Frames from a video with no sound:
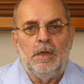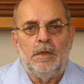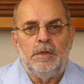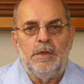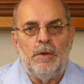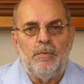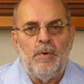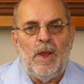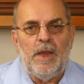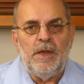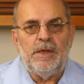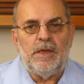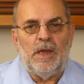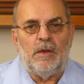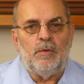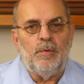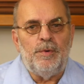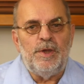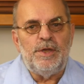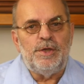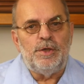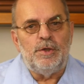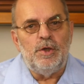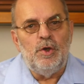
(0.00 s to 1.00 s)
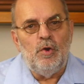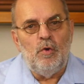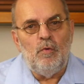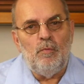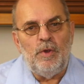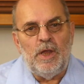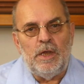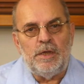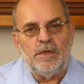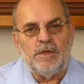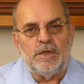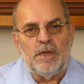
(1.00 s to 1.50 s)
The rate at which new
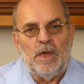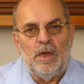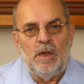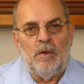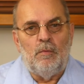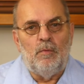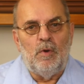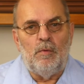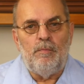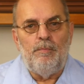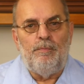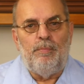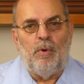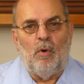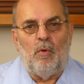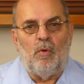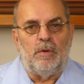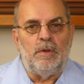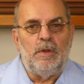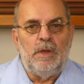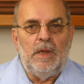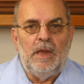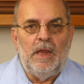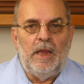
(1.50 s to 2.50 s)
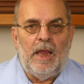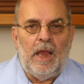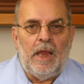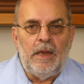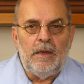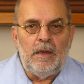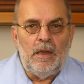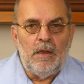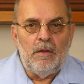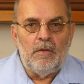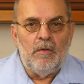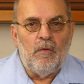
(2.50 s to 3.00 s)
hits were born
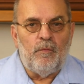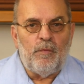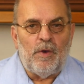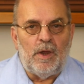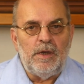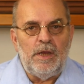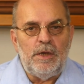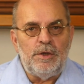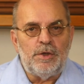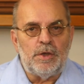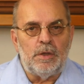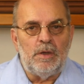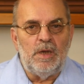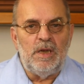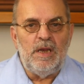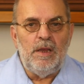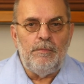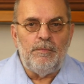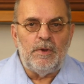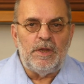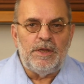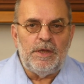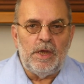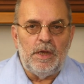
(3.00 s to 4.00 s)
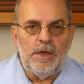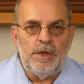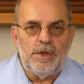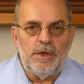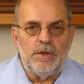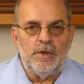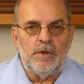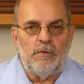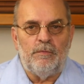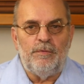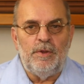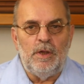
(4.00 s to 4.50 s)
and the financial
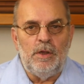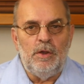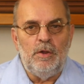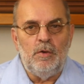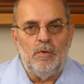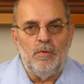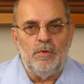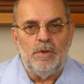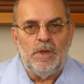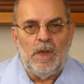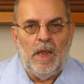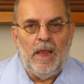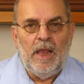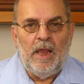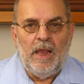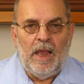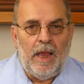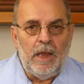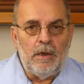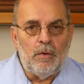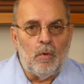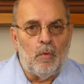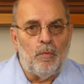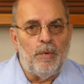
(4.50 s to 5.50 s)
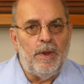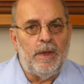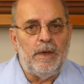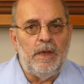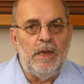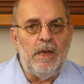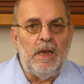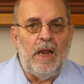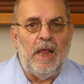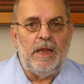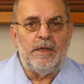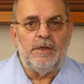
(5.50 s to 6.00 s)
limitations of the youth had
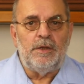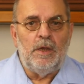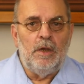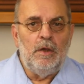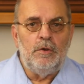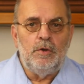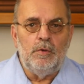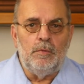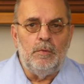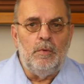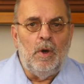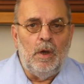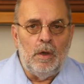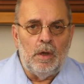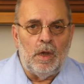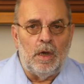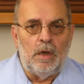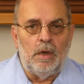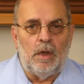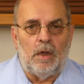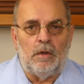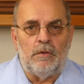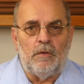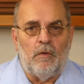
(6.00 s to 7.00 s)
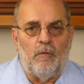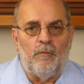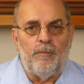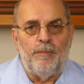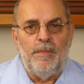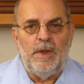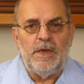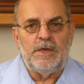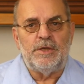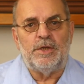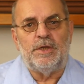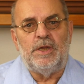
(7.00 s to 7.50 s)
already led to a lot of
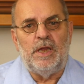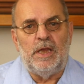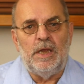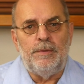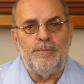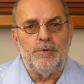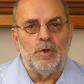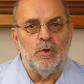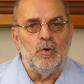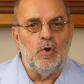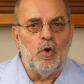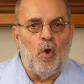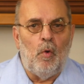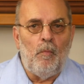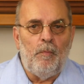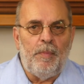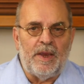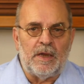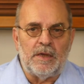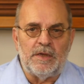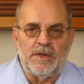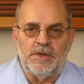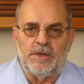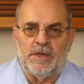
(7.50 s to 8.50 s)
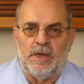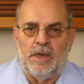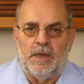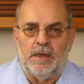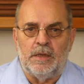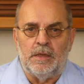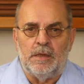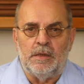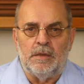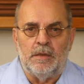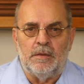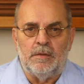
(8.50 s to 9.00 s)
mixtapes on compact
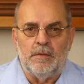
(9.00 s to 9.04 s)
cassette.